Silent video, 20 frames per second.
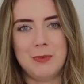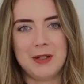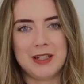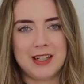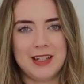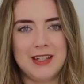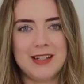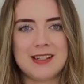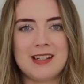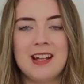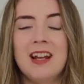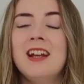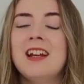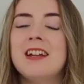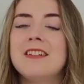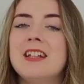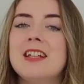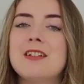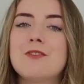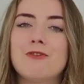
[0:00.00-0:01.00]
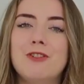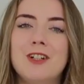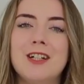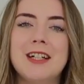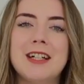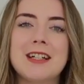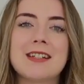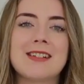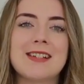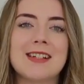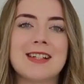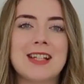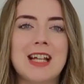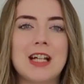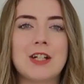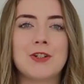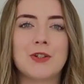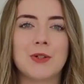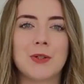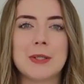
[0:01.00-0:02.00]
because this really is an
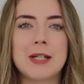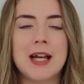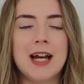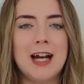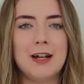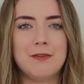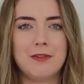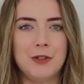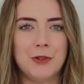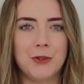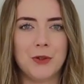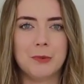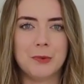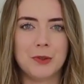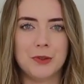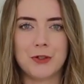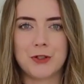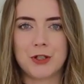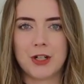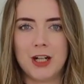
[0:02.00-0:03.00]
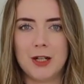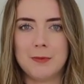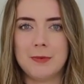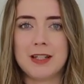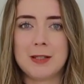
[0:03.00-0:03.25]
essential to have in your wardrobe,